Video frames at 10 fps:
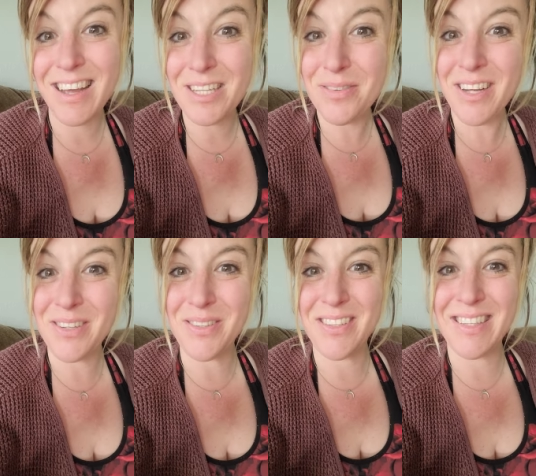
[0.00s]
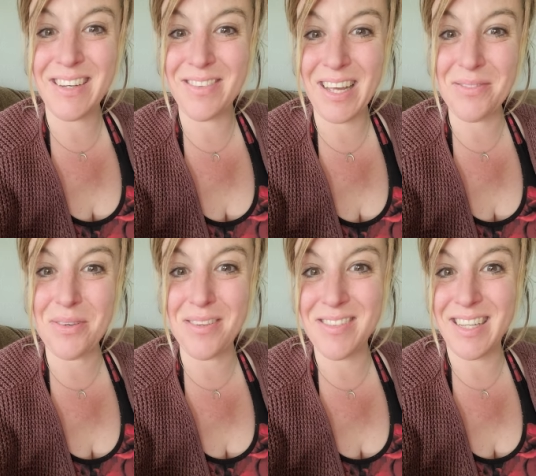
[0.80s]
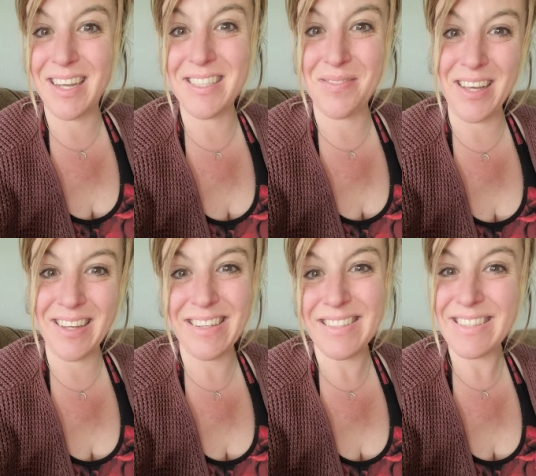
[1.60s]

It's pretty cool that, like, wolves take to me.